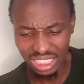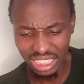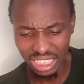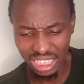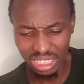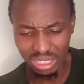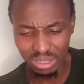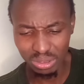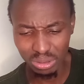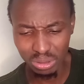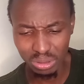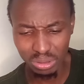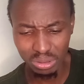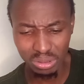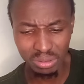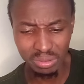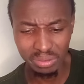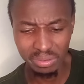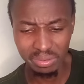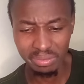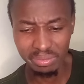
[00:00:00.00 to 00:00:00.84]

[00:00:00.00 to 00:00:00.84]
I don't know.